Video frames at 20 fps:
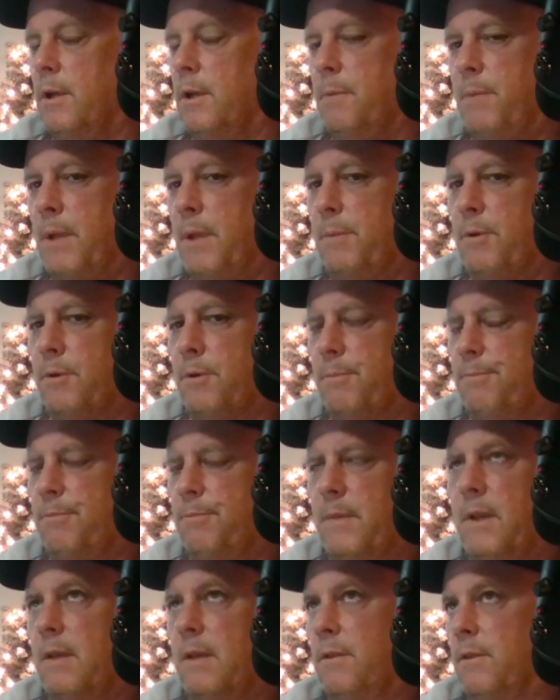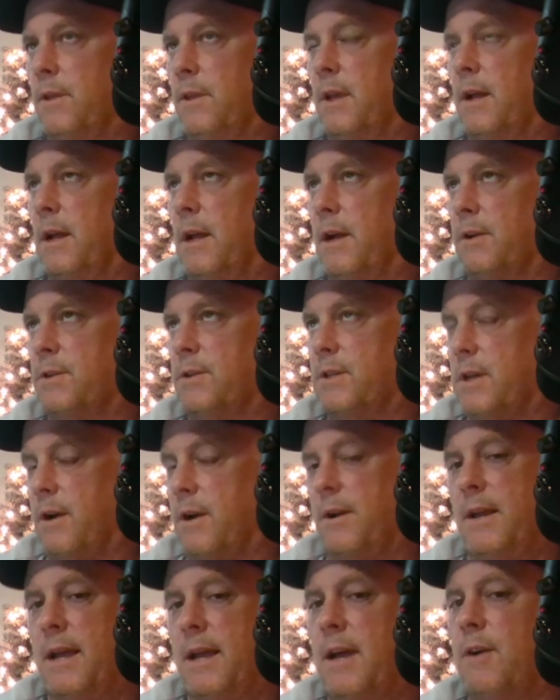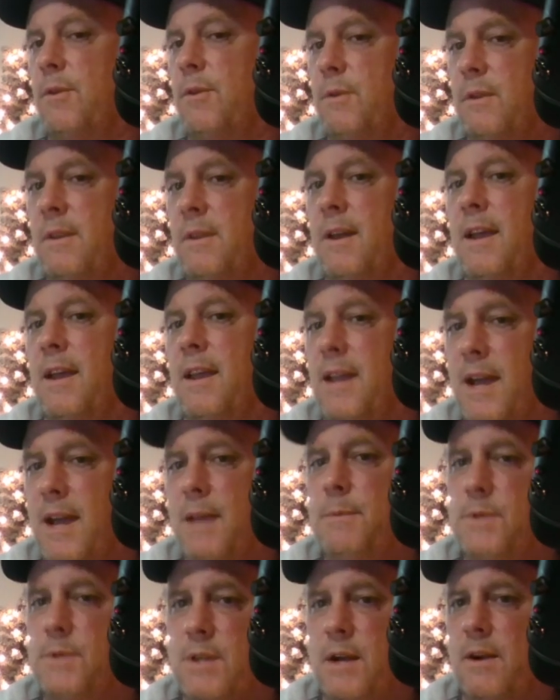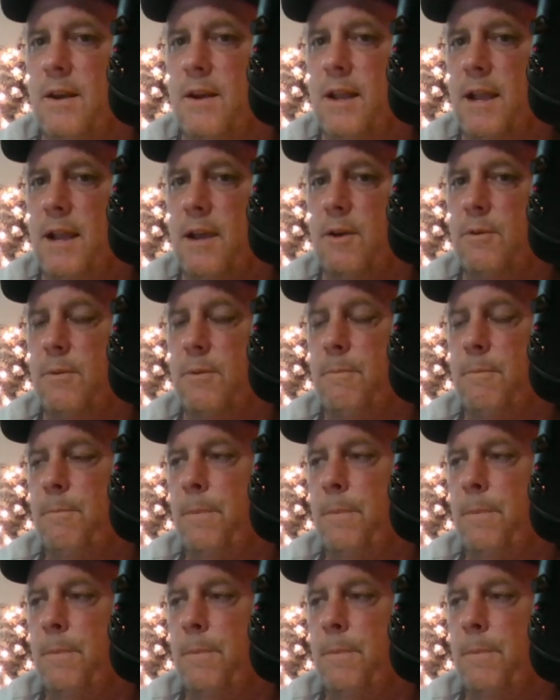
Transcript: people that are starting out, like I'm starting out,